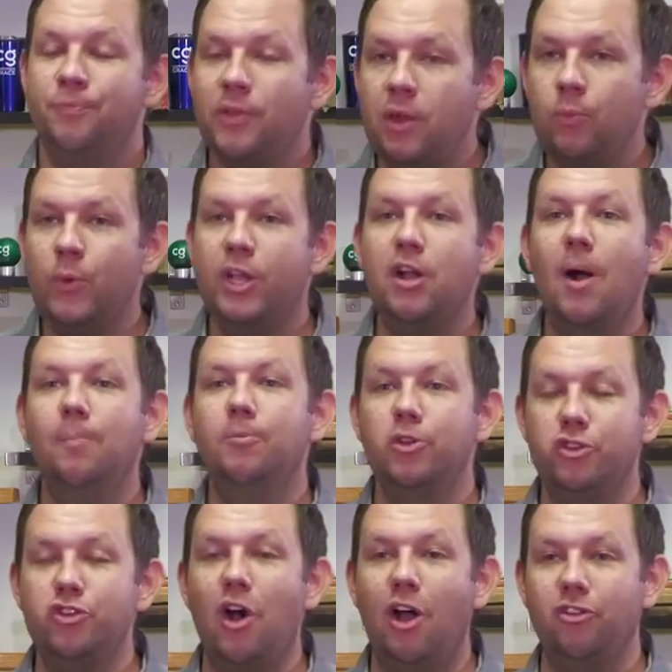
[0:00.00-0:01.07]
and we come
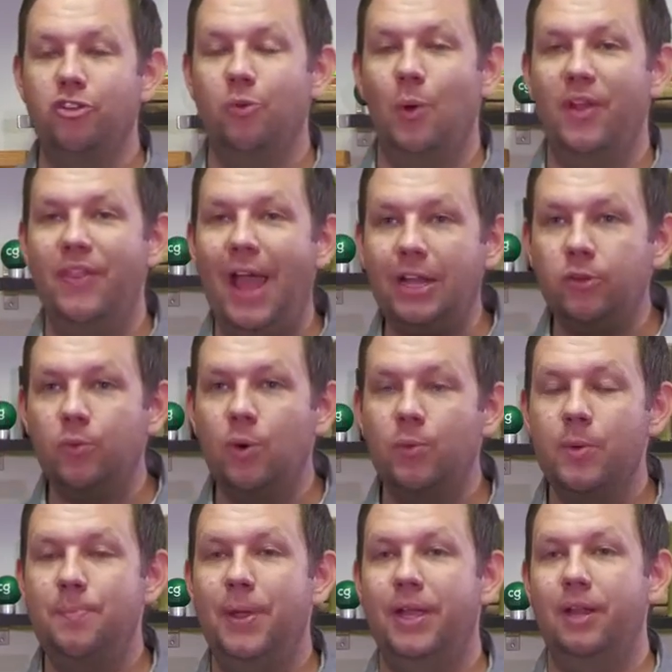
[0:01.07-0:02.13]
to Joshua, and that's where
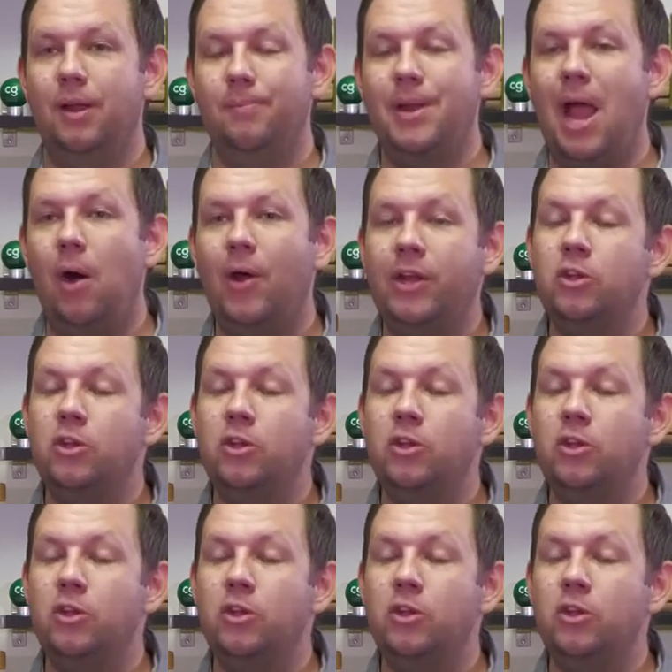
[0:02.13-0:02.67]
we pick it up now.